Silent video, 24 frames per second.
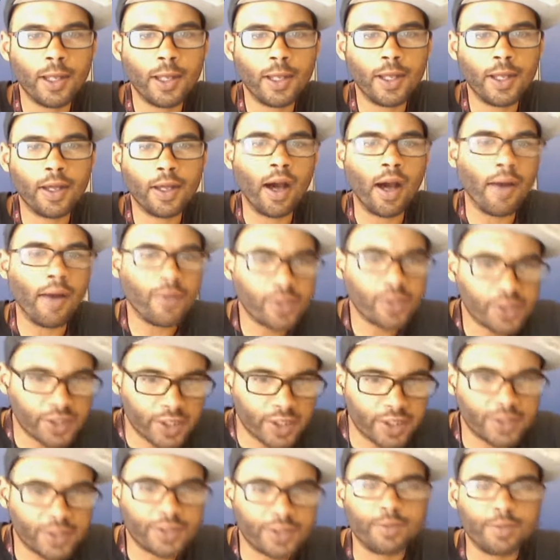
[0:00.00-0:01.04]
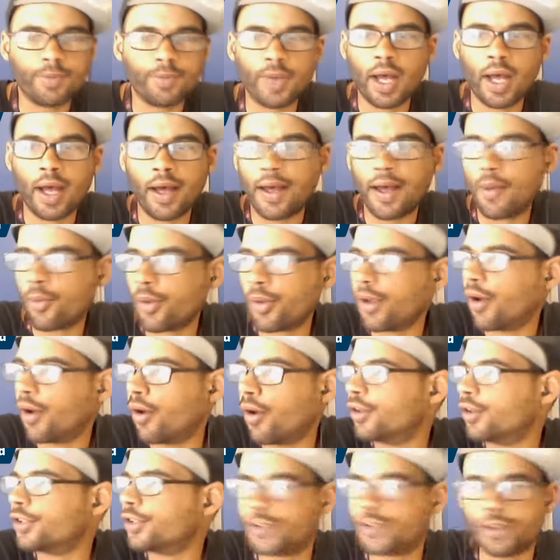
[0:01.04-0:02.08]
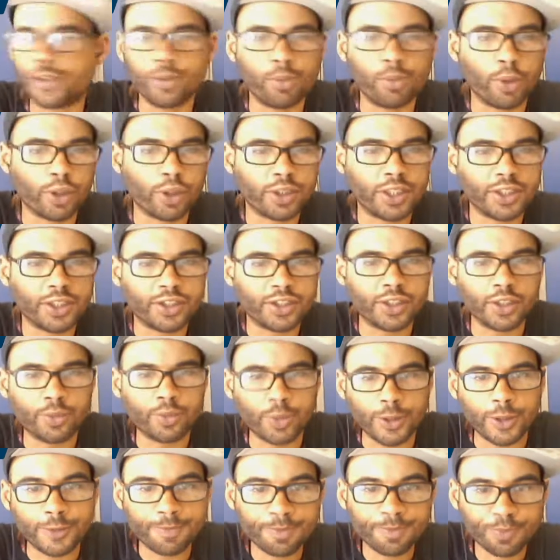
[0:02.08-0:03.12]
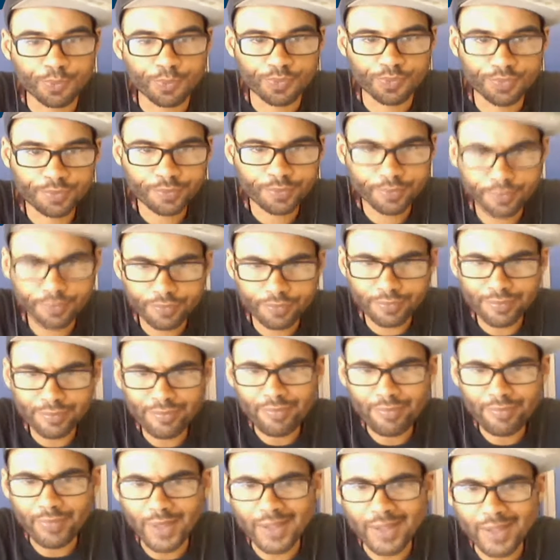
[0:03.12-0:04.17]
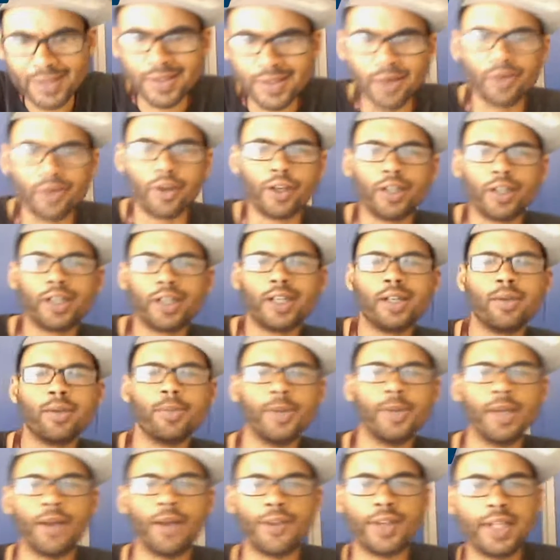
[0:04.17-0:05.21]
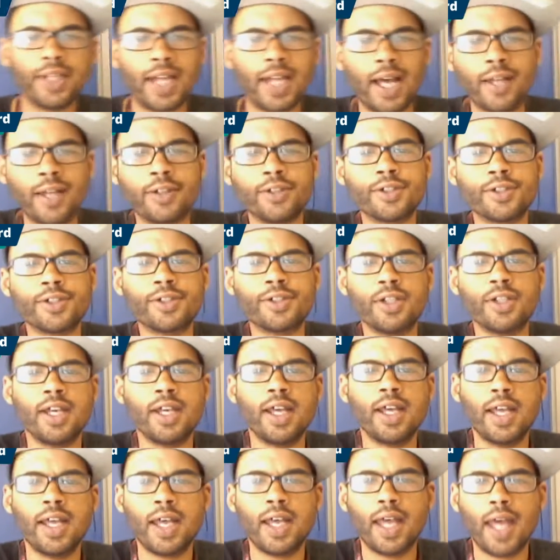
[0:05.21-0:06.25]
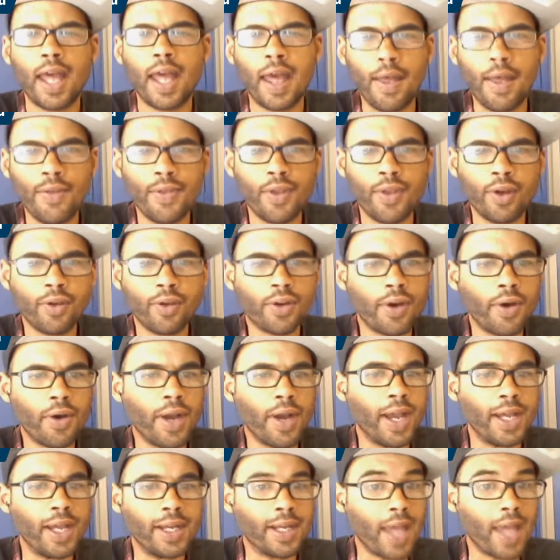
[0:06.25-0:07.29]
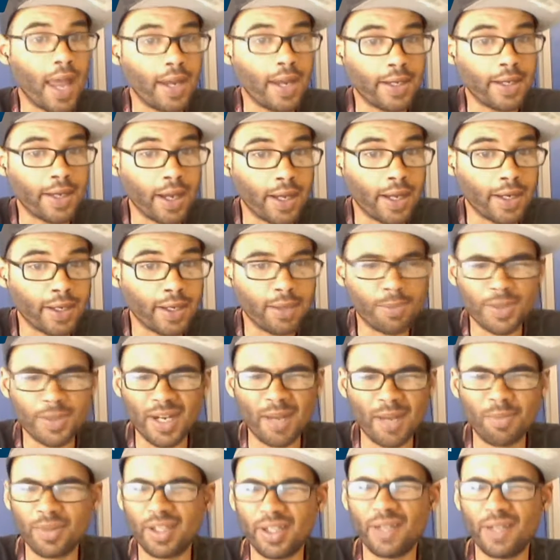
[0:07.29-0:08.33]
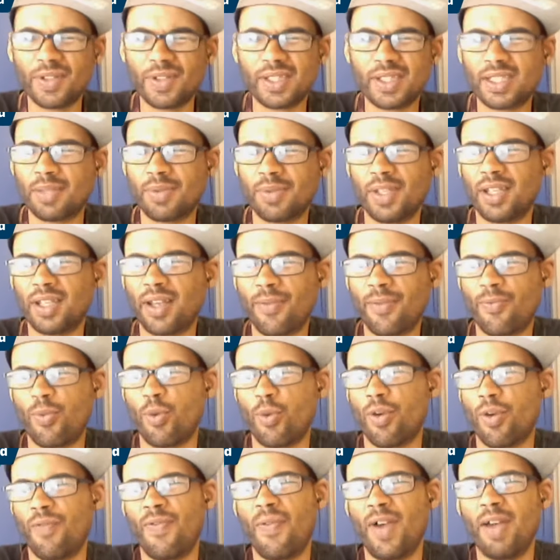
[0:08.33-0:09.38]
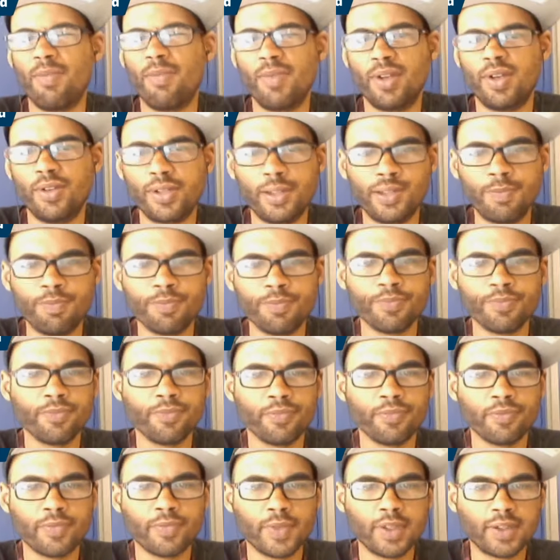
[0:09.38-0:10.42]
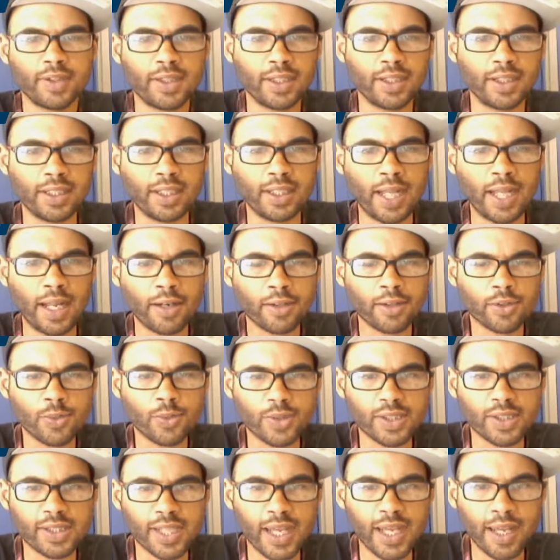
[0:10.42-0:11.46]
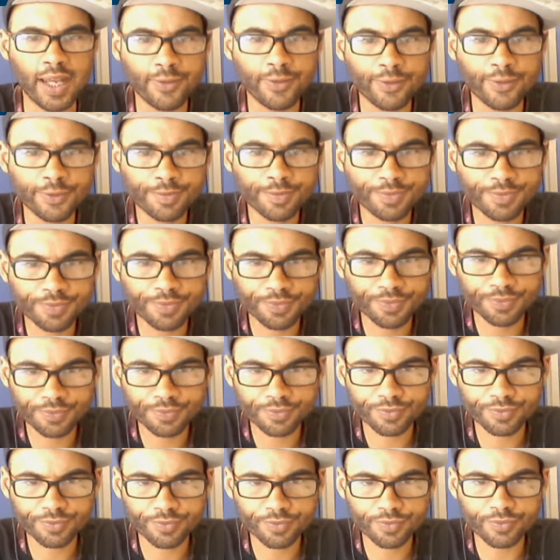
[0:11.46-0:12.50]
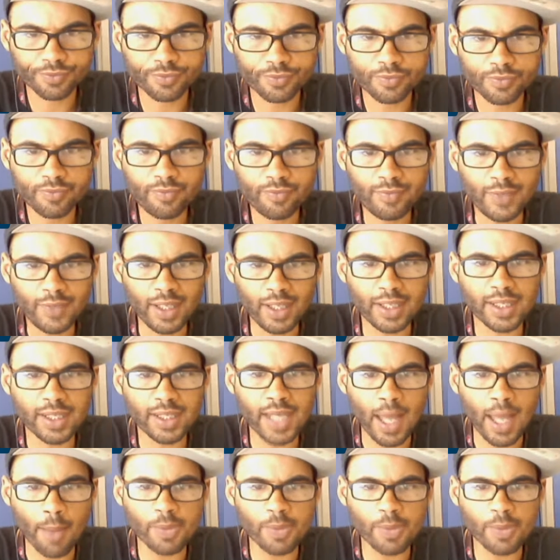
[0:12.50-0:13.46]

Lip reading: obviously some, we all assume Marquise Goodwin is no longer going to be on the Niners, and they'll go ahead and cut him. And I believe it's something like $4 or $5 million that the Niners would save in cap